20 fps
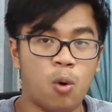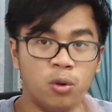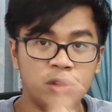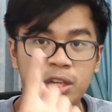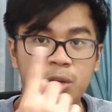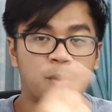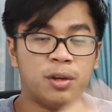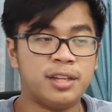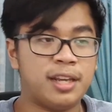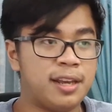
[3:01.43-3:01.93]

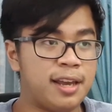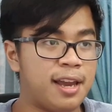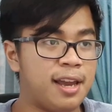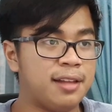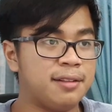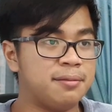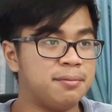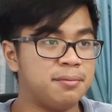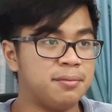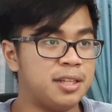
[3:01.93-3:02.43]
only one I
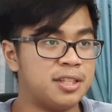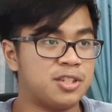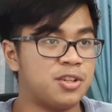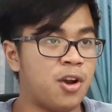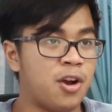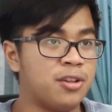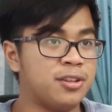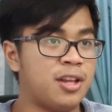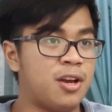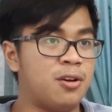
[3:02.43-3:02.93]
had, it's
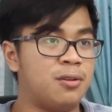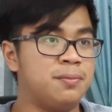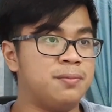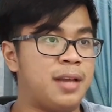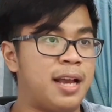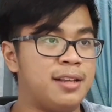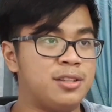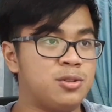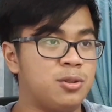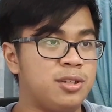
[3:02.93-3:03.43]
gone now.
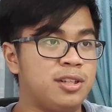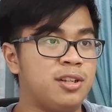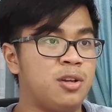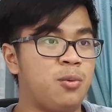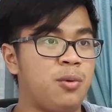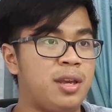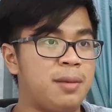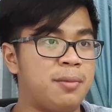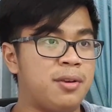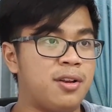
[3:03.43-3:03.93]
I sold it
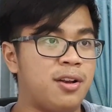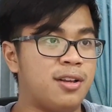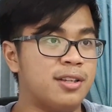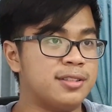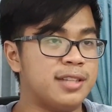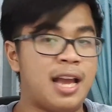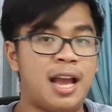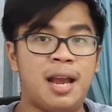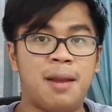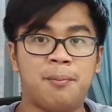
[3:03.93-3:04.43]
away
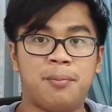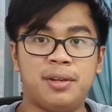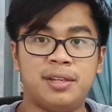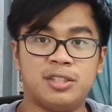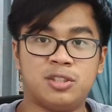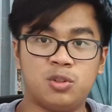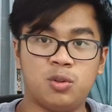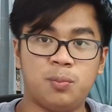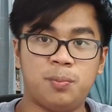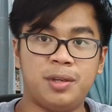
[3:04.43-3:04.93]
because I'm
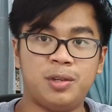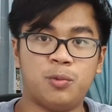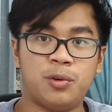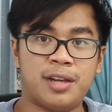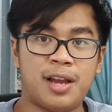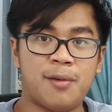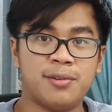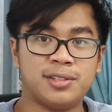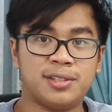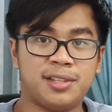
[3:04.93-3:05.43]
pretty stupid.
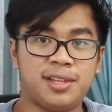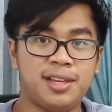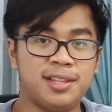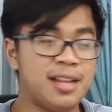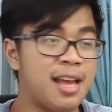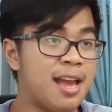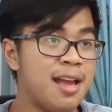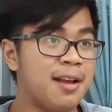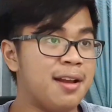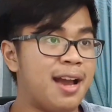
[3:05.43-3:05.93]
When I was a
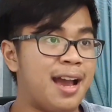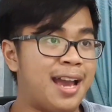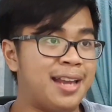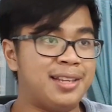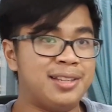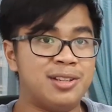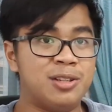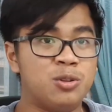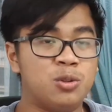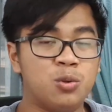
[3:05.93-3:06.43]
kid, I
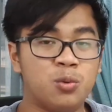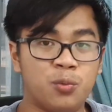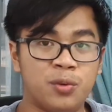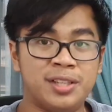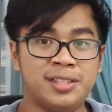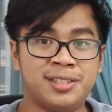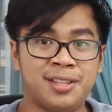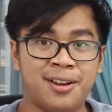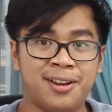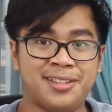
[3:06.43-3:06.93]
didn't do
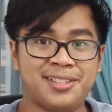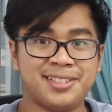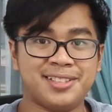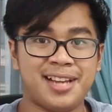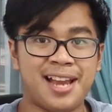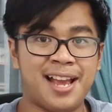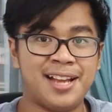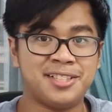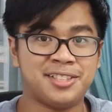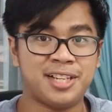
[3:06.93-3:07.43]

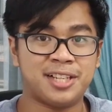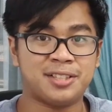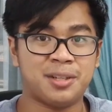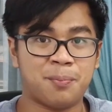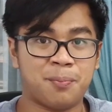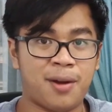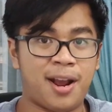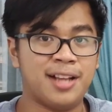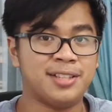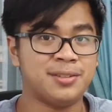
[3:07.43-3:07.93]
research and check the
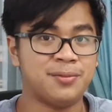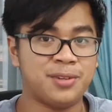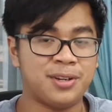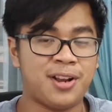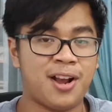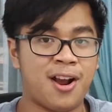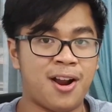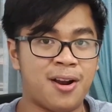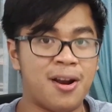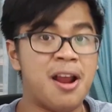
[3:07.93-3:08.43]
price of the
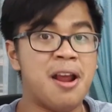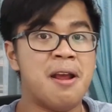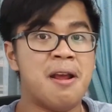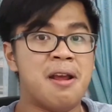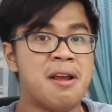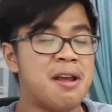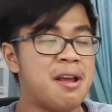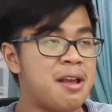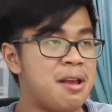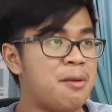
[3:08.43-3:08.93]
car
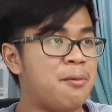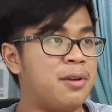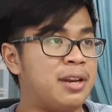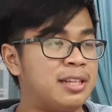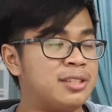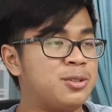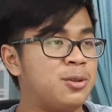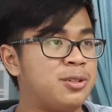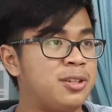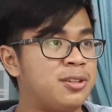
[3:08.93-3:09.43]
when
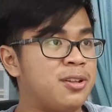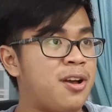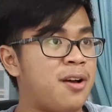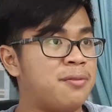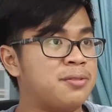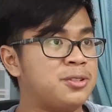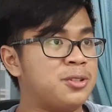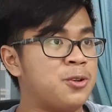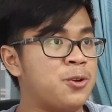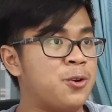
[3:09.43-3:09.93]
I sold it
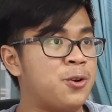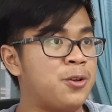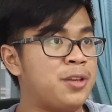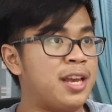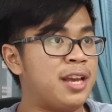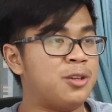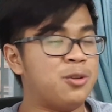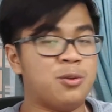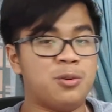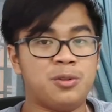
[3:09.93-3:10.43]
off. So
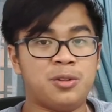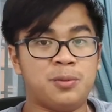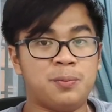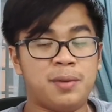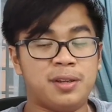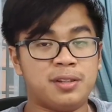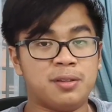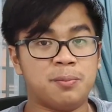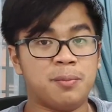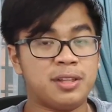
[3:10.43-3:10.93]
yeah,
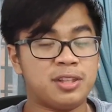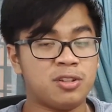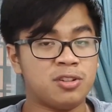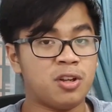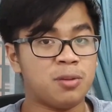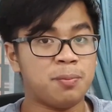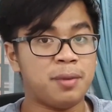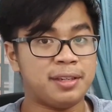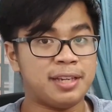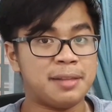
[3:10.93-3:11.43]
better
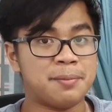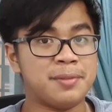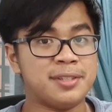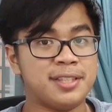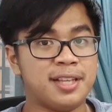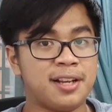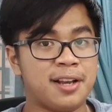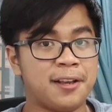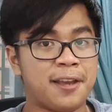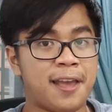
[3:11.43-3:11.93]
not make that
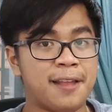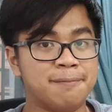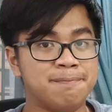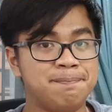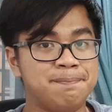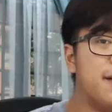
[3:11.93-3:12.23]
mistake again.